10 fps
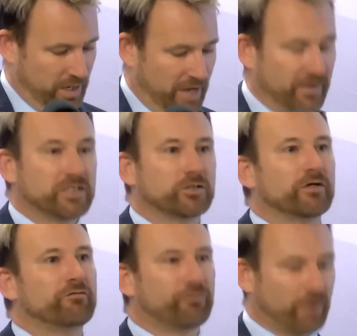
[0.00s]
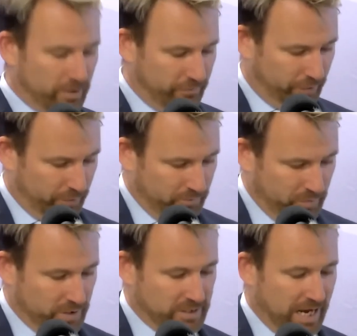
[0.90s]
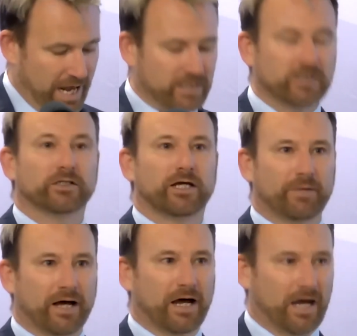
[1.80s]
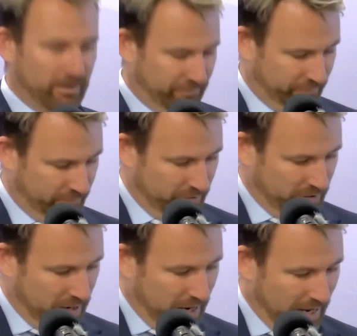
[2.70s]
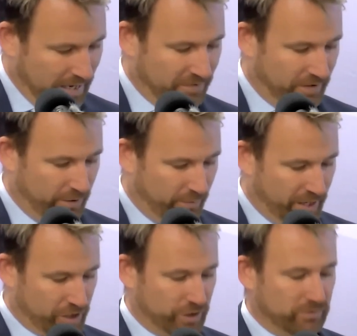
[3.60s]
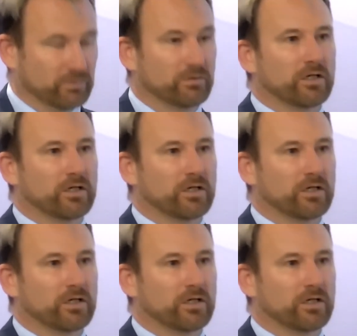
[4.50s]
And they stood in front of them to act on their behalf and at their direction,